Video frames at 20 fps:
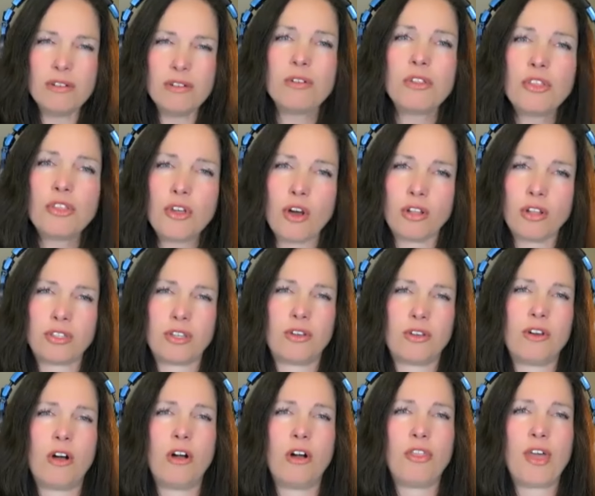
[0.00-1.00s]
your thoughts
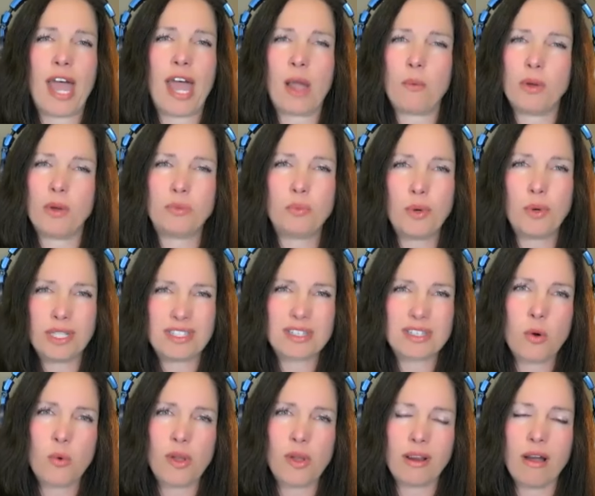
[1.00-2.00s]
on all that with what's
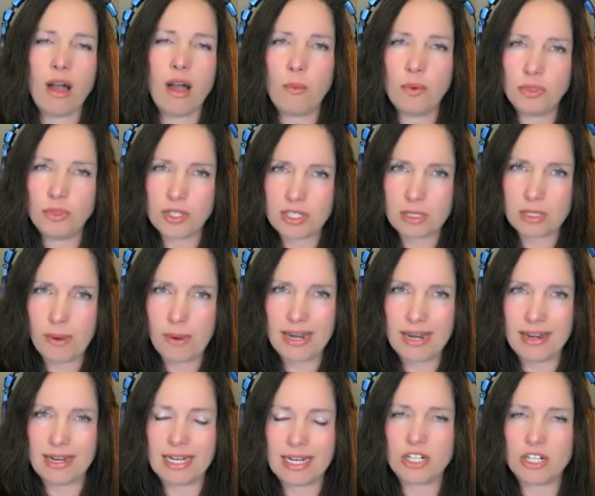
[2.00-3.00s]
going on with the
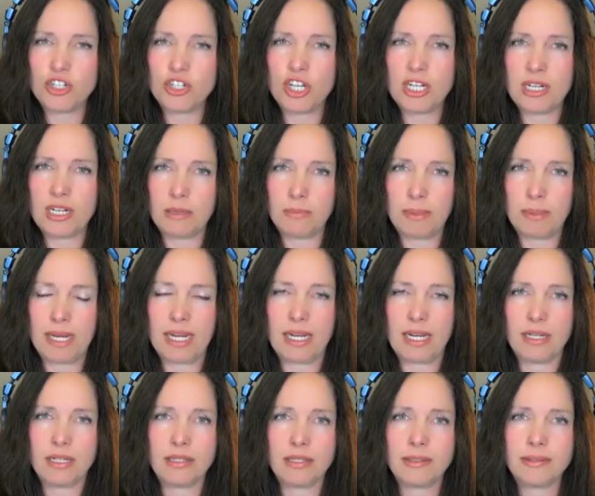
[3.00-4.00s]
spending and gdp